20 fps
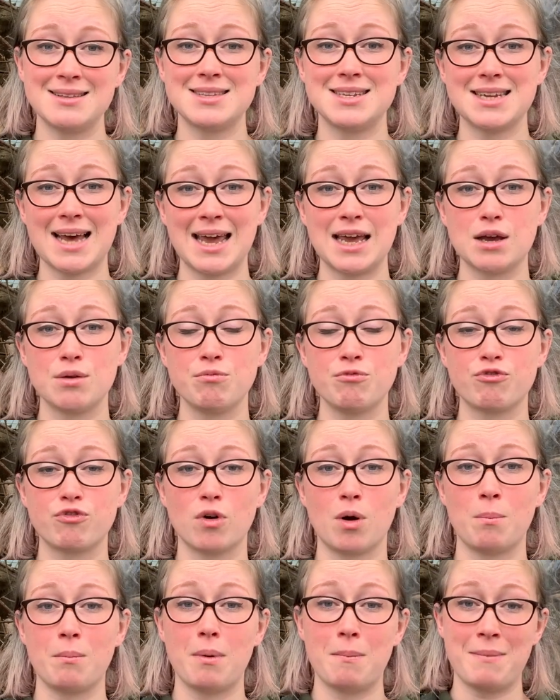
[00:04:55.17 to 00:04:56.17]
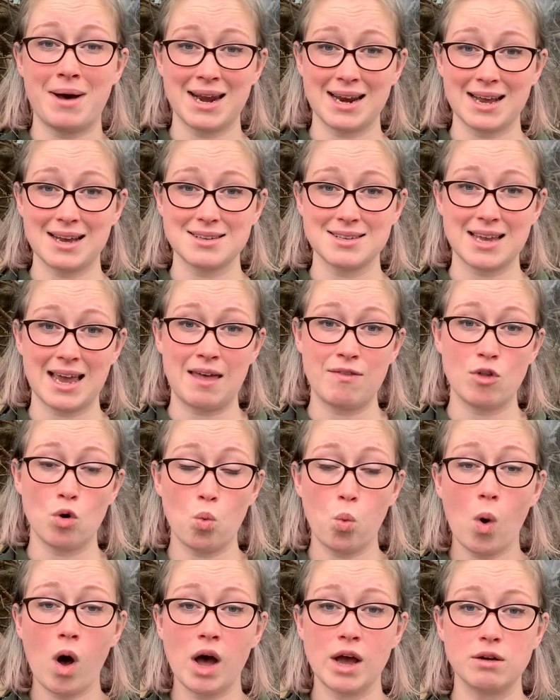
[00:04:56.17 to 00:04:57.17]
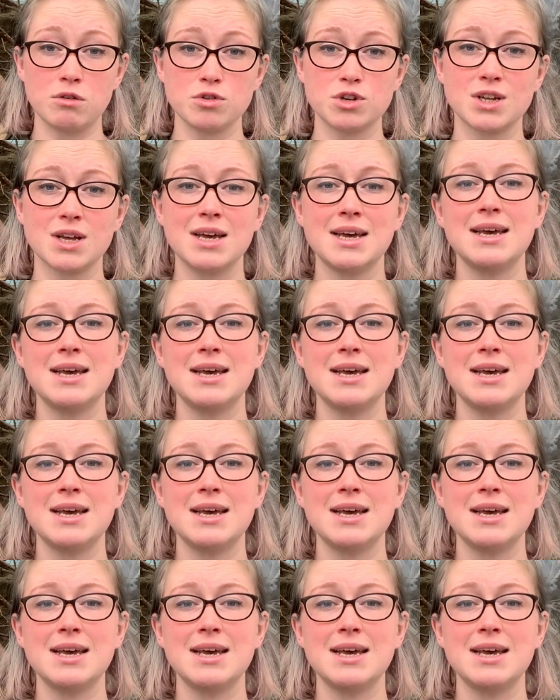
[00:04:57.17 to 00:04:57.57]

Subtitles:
taken from Madagascar in the wild.